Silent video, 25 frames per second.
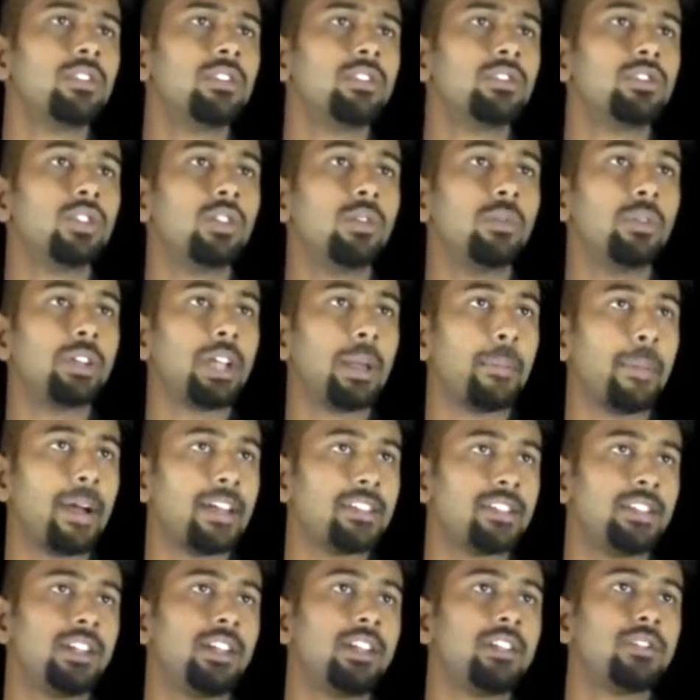so
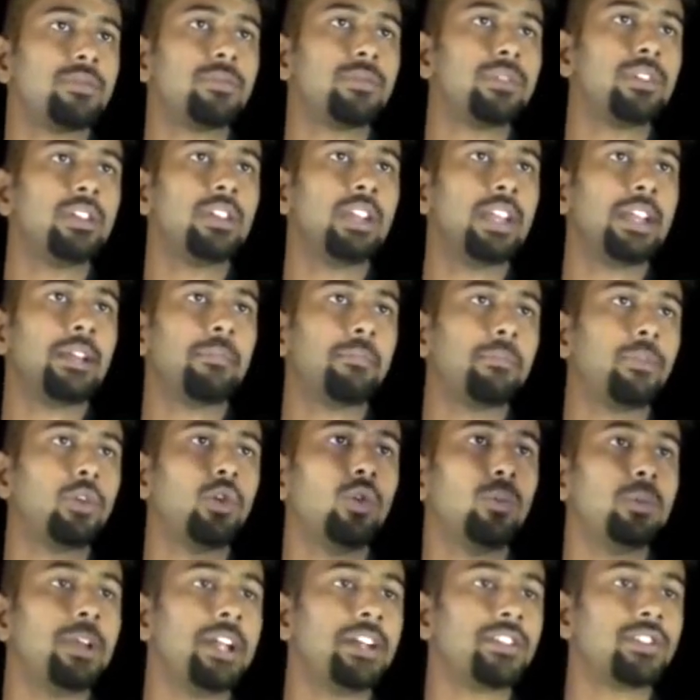capacitor is like
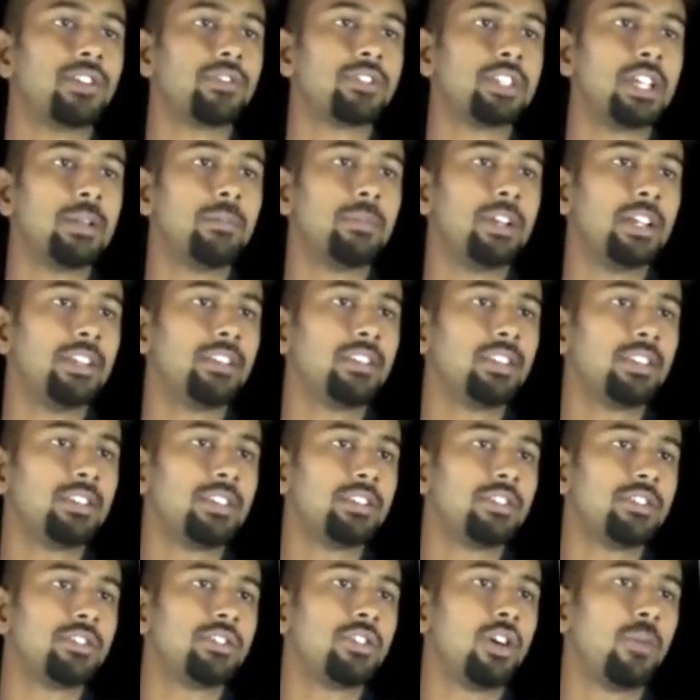two plates of same length.
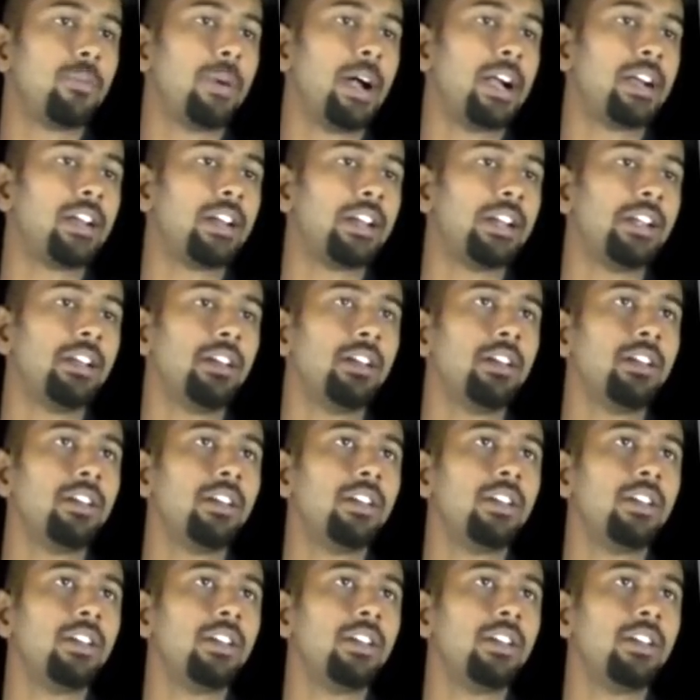This is your battery.